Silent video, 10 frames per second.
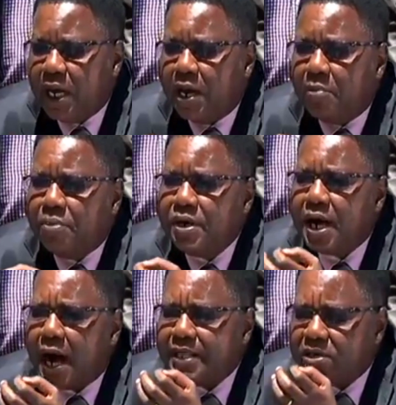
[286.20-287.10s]
Uh,
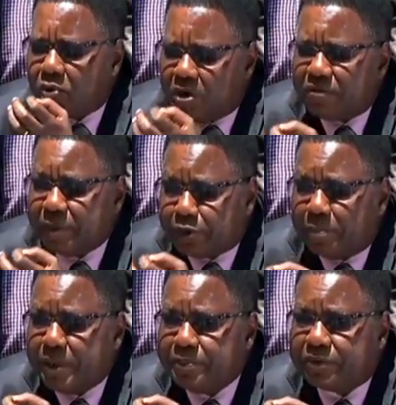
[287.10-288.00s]
I think one of the
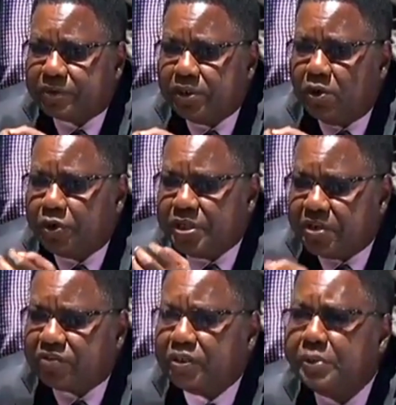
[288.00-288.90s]
problems you know, with
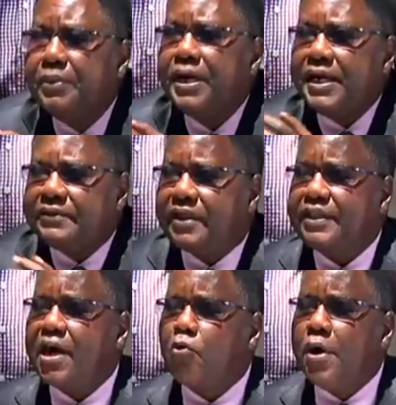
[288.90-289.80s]
this team is
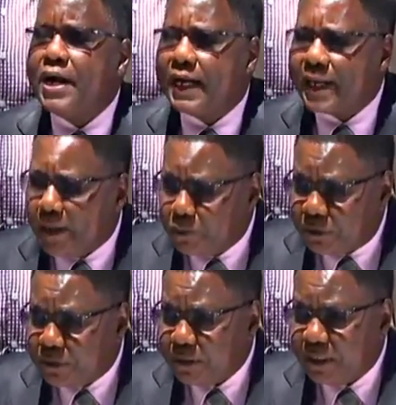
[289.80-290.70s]
that they are going
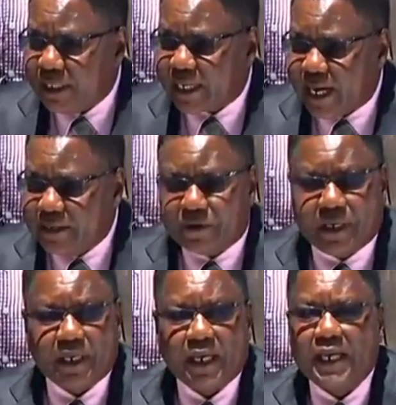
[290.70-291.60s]
around in the
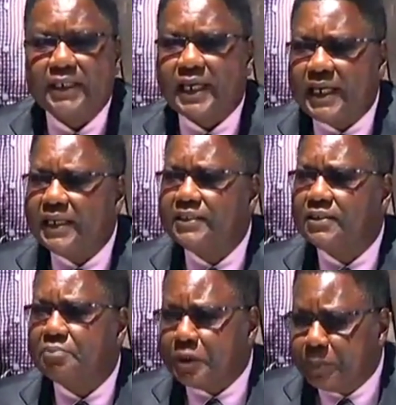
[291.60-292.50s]
country telling
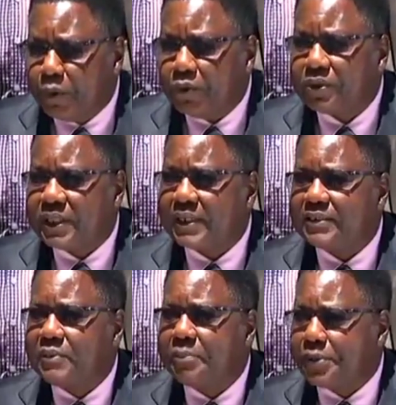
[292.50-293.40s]
the people that
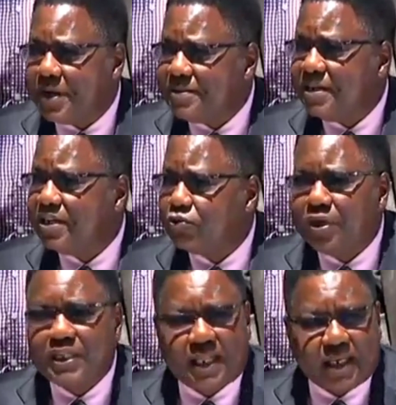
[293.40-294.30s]
the president is
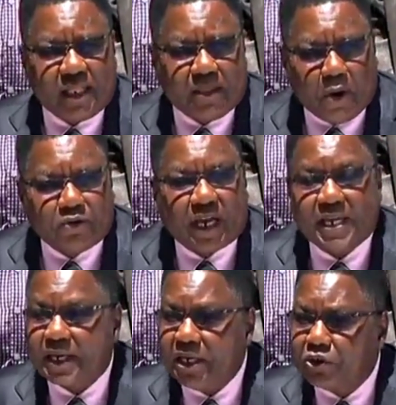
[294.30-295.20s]
doing nothing in the Mount
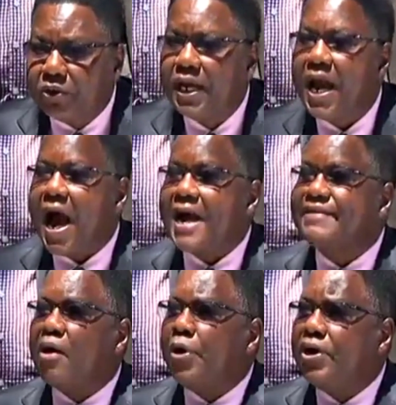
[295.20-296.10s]
Kenya region
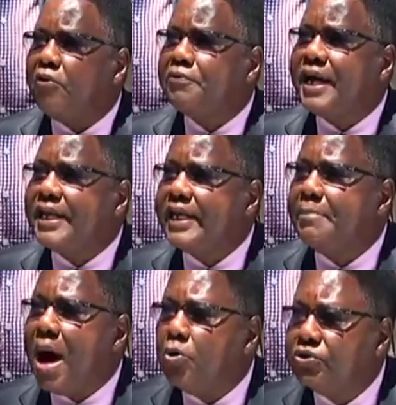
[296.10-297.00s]
as a way of getting
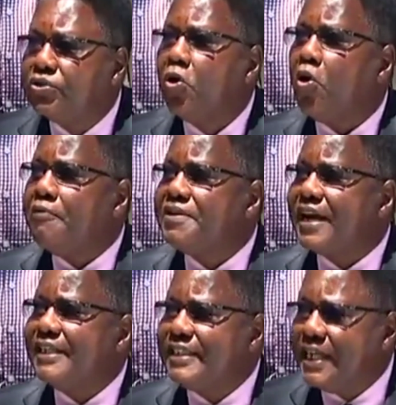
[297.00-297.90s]
him out of
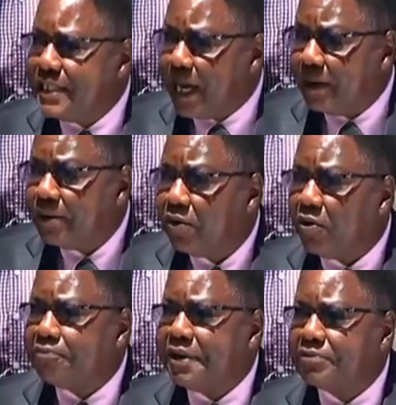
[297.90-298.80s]
his agenda
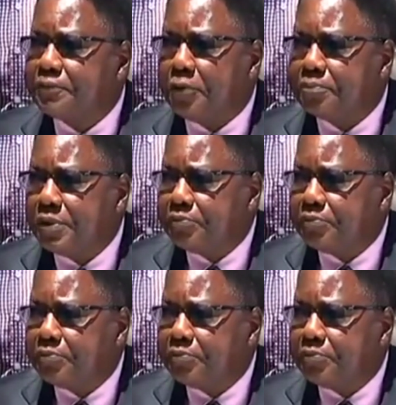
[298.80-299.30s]
of his four,